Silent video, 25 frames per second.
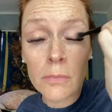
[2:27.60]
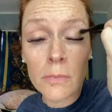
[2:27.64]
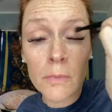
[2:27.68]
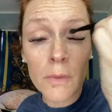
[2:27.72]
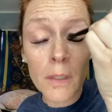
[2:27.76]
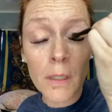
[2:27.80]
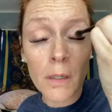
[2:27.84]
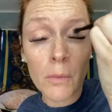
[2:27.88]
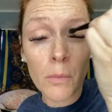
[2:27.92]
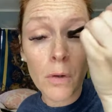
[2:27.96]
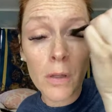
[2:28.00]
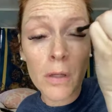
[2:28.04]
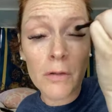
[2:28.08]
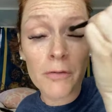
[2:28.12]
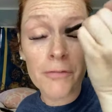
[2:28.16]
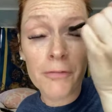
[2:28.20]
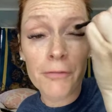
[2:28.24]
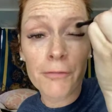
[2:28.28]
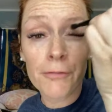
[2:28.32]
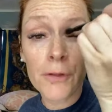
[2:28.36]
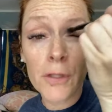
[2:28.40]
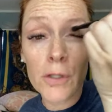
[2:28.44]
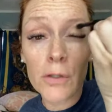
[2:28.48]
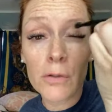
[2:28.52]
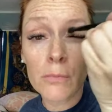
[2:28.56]
I want to
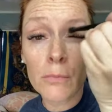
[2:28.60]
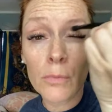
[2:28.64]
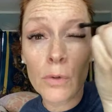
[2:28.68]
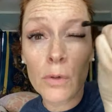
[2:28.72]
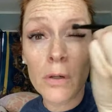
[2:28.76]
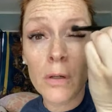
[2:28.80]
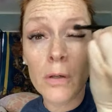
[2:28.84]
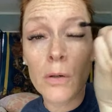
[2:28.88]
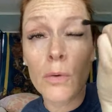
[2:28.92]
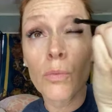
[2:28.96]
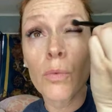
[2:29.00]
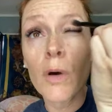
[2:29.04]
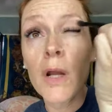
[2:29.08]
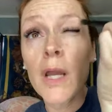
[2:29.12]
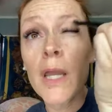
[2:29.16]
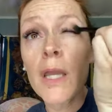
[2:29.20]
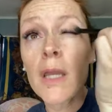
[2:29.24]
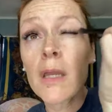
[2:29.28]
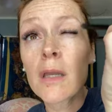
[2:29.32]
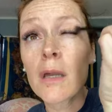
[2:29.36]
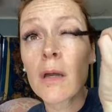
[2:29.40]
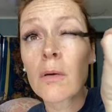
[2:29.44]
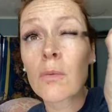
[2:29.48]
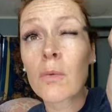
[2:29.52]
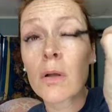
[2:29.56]
feel more
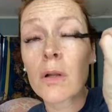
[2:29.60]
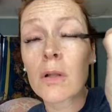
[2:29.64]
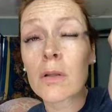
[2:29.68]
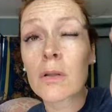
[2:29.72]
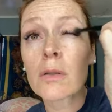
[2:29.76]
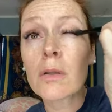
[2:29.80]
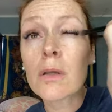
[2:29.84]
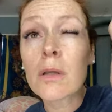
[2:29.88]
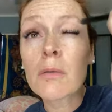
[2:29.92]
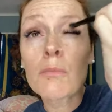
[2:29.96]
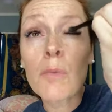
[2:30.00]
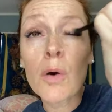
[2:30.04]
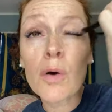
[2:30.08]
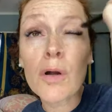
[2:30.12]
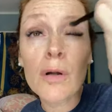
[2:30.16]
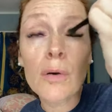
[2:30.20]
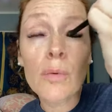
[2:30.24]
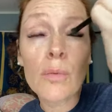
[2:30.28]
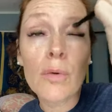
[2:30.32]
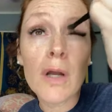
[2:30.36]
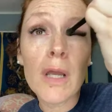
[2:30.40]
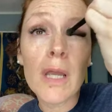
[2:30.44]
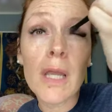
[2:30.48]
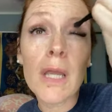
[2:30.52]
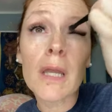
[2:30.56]
awake. I want to look more
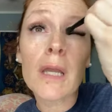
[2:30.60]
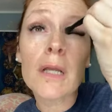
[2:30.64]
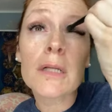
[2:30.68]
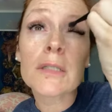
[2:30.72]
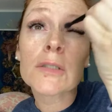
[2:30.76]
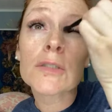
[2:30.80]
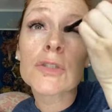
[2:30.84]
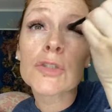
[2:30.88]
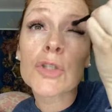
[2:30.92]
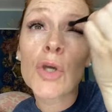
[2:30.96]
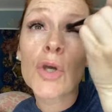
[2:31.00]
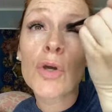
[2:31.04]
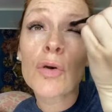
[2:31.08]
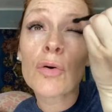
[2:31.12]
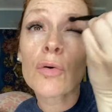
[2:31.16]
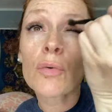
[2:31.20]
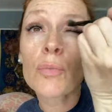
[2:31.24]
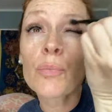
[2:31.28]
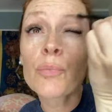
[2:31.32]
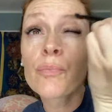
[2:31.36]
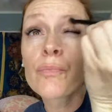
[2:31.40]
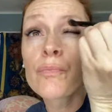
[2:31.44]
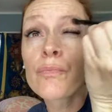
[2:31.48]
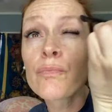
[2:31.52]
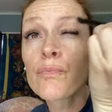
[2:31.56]
awake. And so
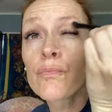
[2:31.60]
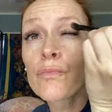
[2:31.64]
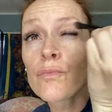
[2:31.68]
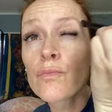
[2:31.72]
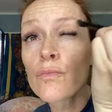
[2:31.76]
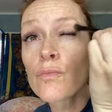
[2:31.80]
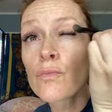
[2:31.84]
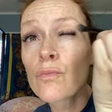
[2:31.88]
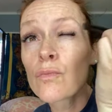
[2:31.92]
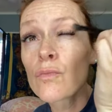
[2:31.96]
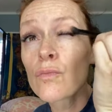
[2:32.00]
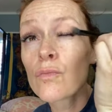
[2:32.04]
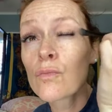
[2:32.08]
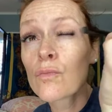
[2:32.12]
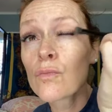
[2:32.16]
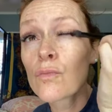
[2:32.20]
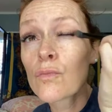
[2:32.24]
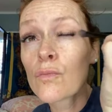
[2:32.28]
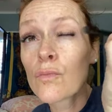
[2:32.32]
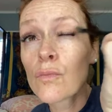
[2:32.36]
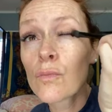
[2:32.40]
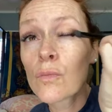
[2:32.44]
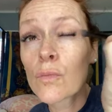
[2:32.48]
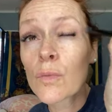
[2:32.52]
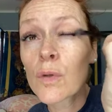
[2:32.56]

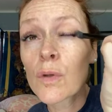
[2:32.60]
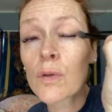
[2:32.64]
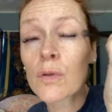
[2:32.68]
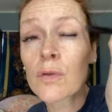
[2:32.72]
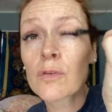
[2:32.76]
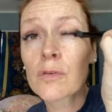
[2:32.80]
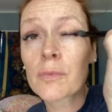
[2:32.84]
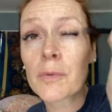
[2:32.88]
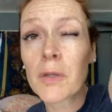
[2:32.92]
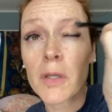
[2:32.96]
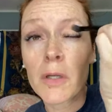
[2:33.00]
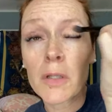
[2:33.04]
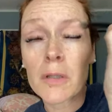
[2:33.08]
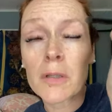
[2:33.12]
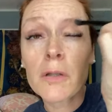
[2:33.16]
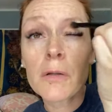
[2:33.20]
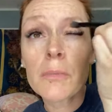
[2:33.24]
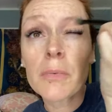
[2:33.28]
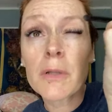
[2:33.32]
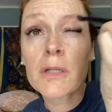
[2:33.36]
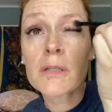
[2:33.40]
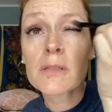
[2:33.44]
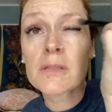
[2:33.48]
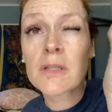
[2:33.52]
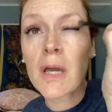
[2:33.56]
spending a little
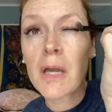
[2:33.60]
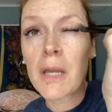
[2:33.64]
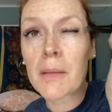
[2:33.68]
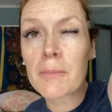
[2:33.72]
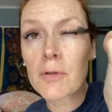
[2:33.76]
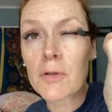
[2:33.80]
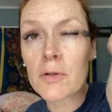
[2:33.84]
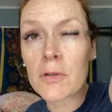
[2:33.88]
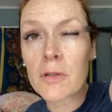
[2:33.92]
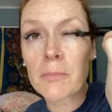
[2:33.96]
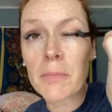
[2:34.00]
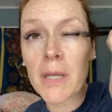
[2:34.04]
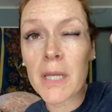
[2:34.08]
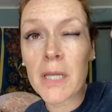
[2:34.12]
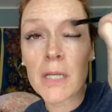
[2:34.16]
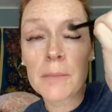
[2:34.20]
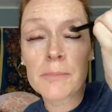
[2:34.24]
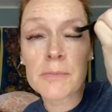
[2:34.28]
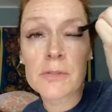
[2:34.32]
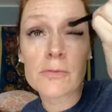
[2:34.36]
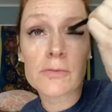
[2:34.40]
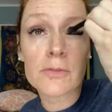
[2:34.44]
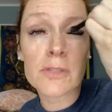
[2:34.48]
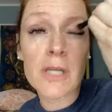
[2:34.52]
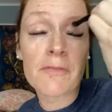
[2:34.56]
bit of time doing the makeup
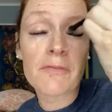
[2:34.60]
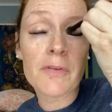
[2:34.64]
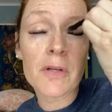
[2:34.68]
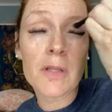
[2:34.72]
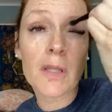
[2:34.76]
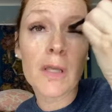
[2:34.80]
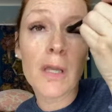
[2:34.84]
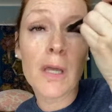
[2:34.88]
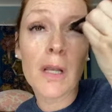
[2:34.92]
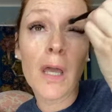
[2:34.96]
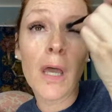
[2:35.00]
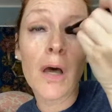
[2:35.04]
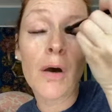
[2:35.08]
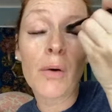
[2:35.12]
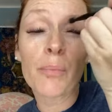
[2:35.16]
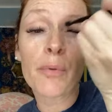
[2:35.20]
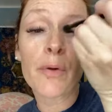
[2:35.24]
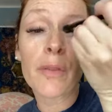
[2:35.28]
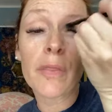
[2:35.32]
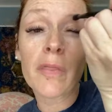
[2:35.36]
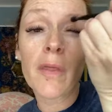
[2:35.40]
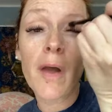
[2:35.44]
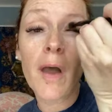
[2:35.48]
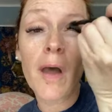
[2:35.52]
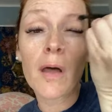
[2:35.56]
is definitely going to help
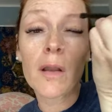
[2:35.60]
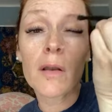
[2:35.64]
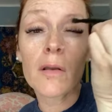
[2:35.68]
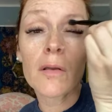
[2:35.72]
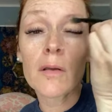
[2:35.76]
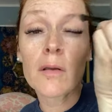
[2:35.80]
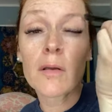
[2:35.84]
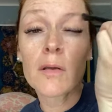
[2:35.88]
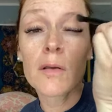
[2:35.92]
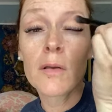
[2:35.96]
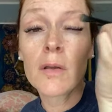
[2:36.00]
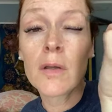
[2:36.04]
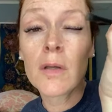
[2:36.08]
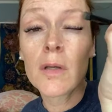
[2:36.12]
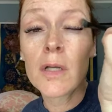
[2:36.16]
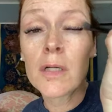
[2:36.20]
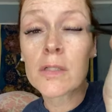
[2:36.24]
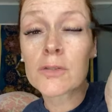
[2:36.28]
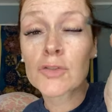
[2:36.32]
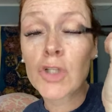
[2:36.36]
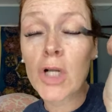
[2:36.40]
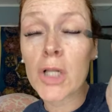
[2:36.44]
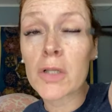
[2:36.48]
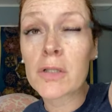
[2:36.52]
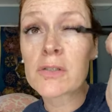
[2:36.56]
with that.
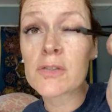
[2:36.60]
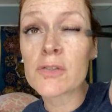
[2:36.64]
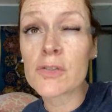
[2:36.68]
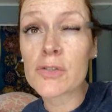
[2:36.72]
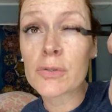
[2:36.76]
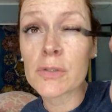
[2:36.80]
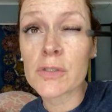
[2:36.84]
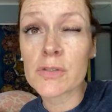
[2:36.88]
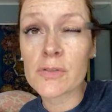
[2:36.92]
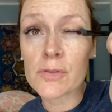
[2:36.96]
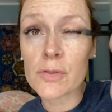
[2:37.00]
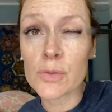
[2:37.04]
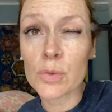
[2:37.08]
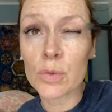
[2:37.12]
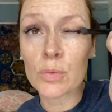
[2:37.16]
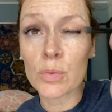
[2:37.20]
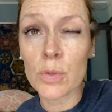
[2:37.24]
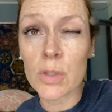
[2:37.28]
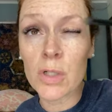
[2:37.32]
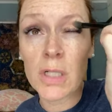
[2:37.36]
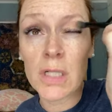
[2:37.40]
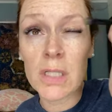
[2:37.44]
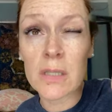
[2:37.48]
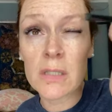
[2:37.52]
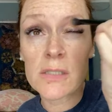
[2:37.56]
Charlie's doing
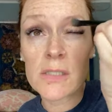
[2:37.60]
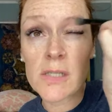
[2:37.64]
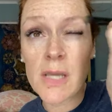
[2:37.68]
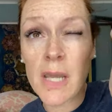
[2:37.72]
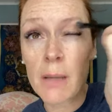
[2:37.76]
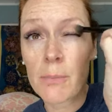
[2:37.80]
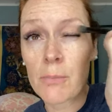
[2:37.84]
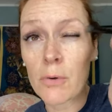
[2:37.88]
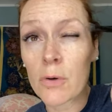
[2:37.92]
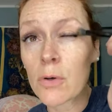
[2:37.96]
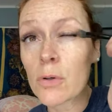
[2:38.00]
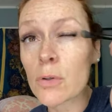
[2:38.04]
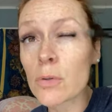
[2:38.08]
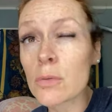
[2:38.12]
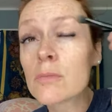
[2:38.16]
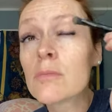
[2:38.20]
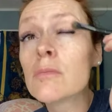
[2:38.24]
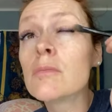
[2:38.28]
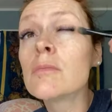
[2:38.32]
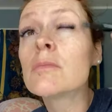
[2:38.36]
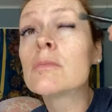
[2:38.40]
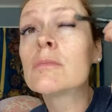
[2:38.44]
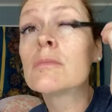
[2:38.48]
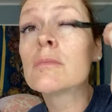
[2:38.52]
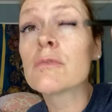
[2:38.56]
schoolwork at the table
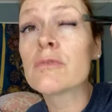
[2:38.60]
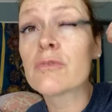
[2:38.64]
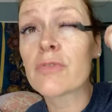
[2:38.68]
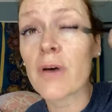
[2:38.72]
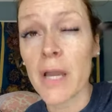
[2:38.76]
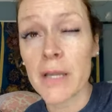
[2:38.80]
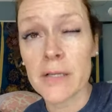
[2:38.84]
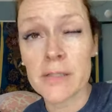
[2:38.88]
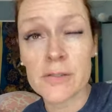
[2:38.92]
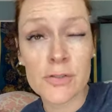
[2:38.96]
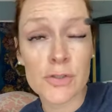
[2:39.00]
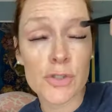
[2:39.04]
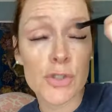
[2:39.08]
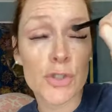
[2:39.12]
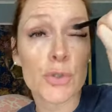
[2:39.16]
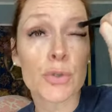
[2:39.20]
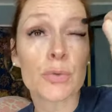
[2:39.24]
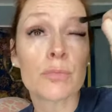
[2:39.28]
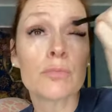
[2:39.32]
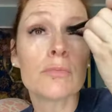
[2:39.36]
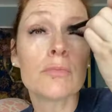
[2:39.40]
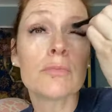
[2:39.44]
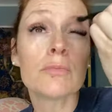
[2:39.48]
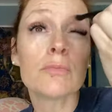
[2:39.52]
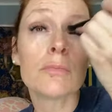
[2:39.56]
via
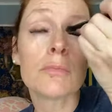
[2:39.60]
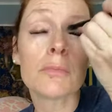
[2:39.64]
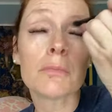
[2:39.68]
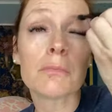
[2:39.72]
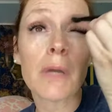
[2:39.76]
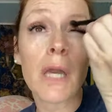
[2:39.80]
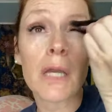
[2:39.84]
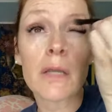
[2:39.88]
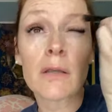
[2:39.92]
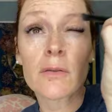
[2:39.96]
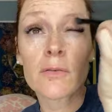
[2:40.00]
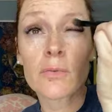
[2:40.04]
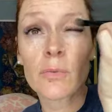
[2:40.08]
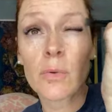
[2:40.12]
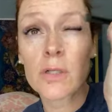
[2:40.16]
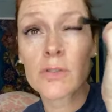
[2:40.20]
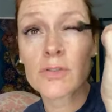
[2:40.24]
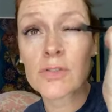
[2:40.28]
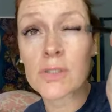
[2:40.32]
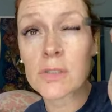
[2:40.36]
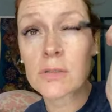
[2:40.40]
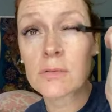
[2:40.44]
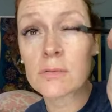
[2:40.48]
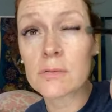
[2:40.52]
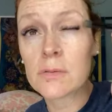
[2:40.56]
Zoom. Maggie's
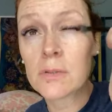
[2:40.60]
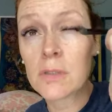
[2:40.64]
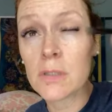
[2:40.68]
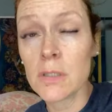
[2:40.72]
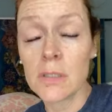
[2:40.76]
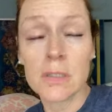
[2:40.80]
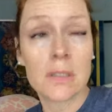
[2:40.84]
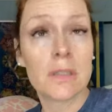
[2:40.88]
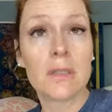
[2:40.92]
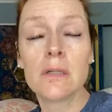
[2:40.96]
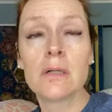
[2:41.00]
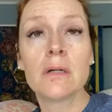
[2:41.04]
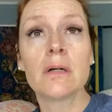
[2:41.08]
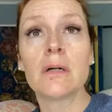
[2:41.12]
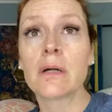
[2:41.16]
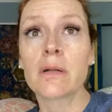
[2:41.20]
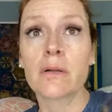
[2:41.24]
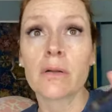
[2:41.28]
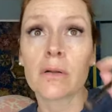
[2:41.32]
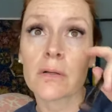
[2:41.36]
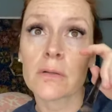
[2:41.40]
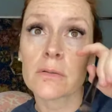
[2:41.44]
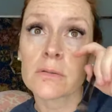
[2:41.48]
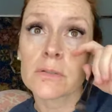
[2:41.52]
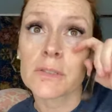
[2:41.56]
watching, I don't
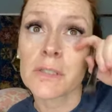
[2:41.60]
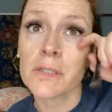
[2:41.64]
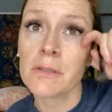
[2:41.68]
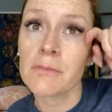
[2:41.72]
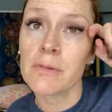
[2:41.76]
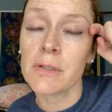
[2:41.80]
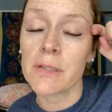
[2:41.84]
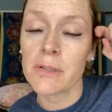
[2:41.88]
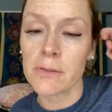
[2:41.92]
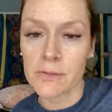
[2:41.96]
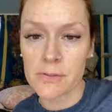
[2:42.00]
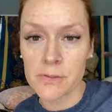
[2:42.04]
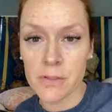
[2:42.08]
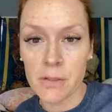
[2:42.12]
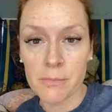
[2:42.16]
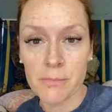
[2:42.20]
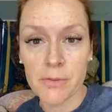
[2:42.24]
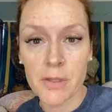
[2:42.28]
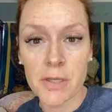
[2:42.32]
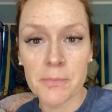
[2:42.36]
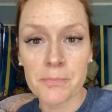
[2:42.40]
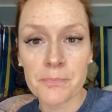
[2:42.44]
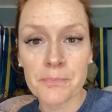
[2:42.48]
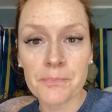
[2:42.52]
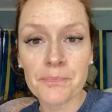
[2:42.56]
know, TV or
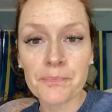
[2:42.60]
something.